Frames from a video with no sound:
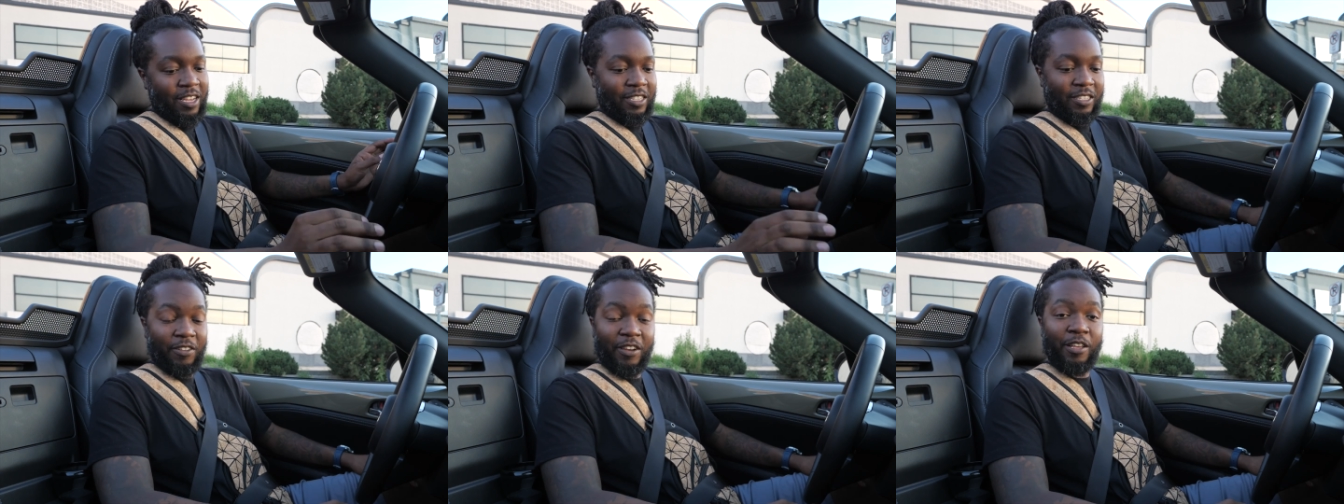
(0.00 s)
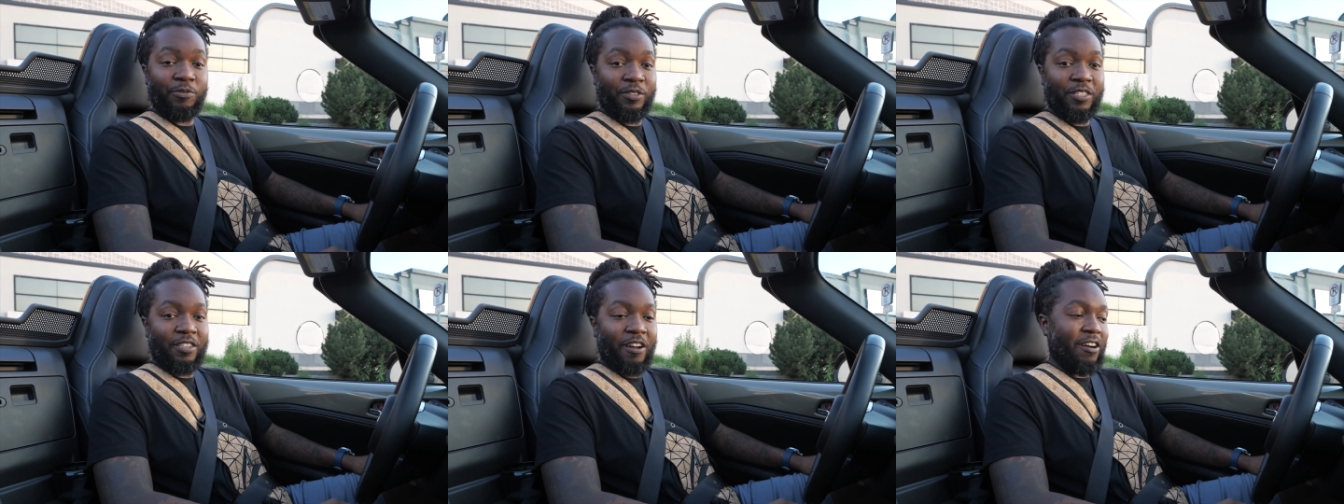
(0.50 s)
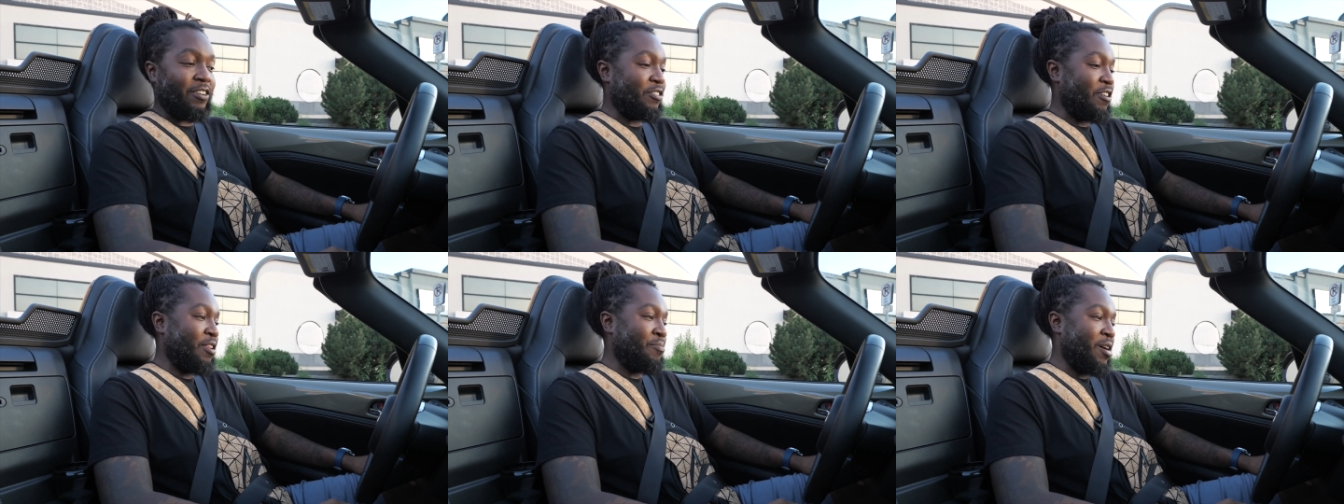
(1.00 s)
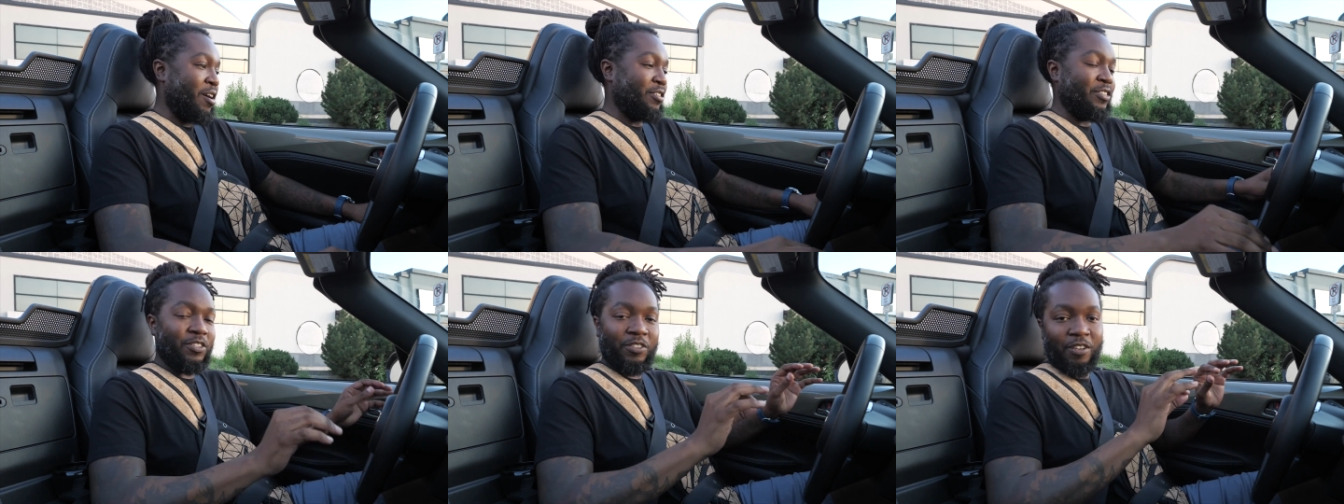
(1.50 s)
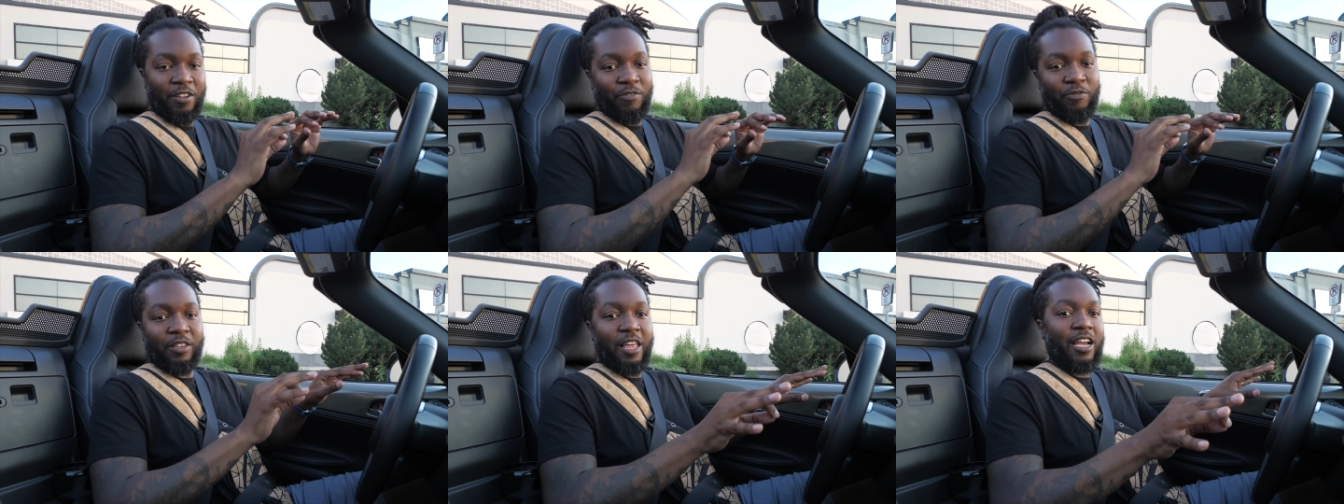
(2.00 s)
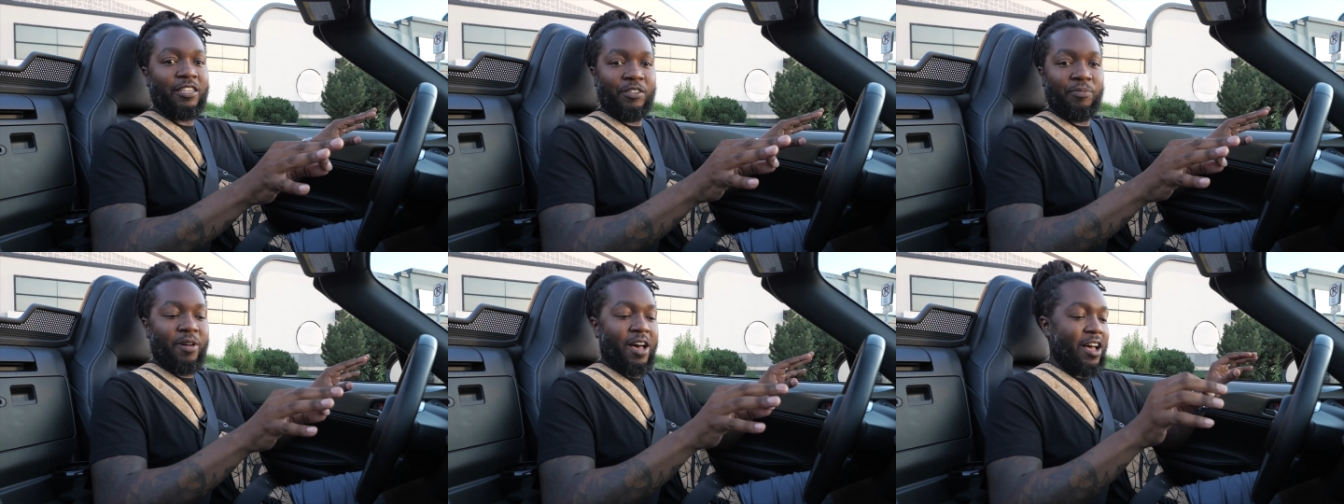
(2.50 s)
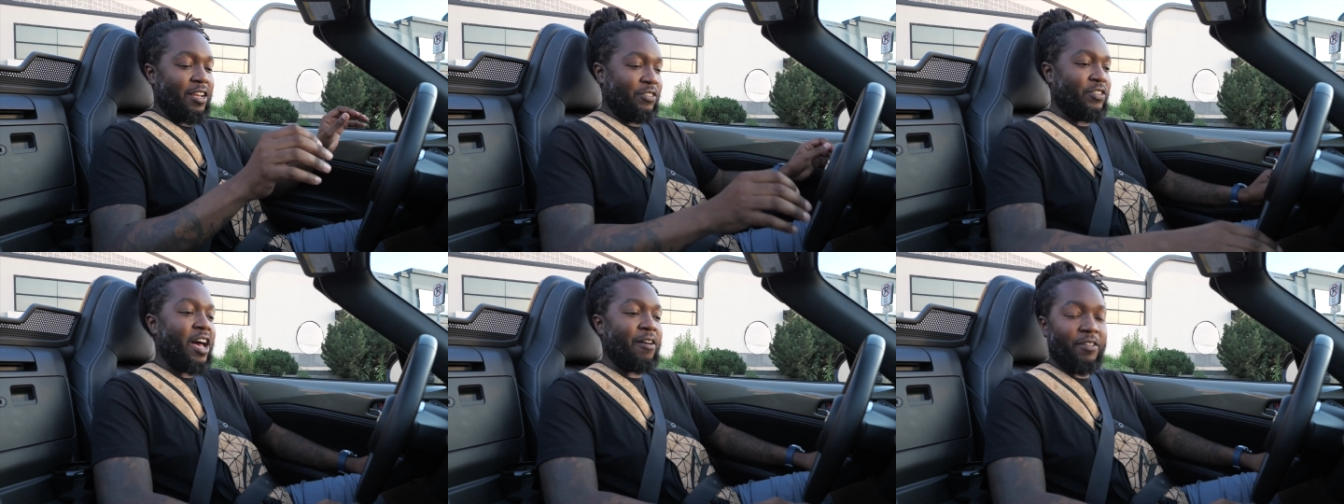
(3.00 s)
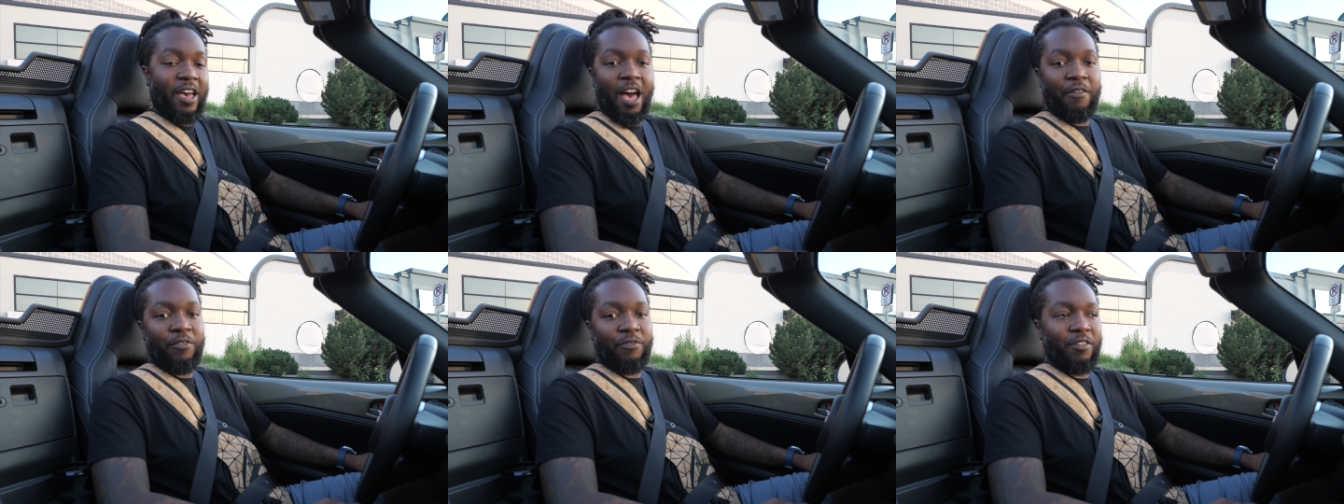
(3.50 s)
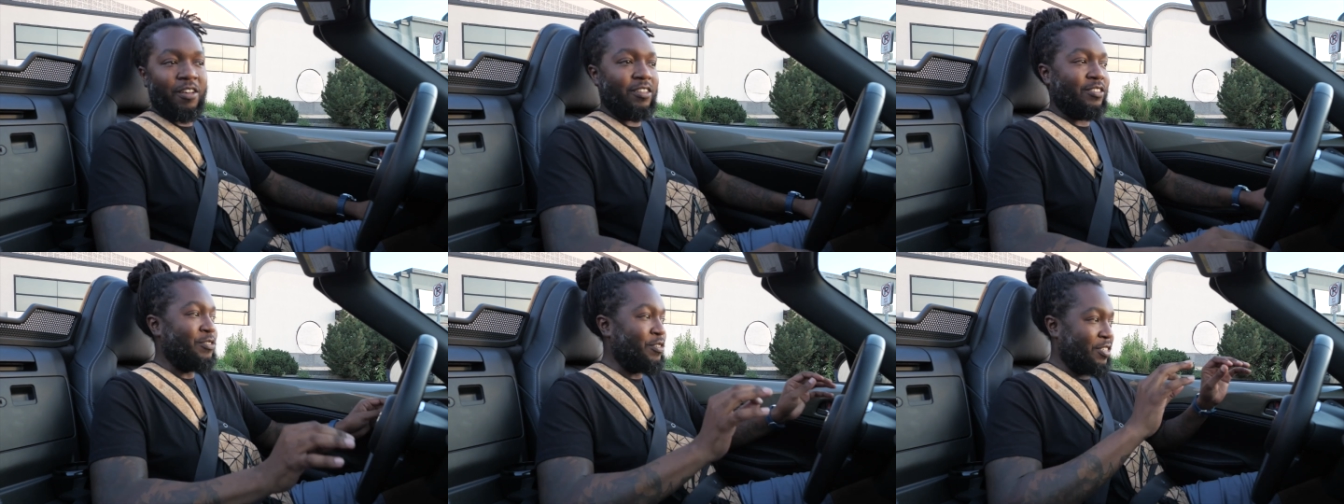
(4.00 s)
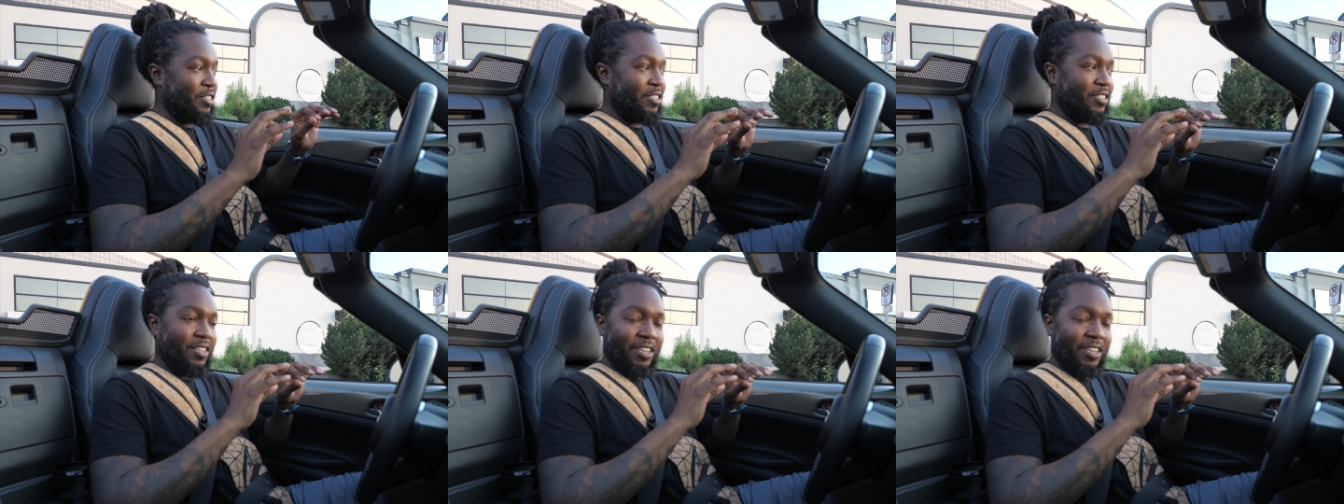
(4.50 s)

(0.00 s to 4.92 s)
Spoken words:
So that's what this car is all about. Just relax your mind, driving, having fun, so you can just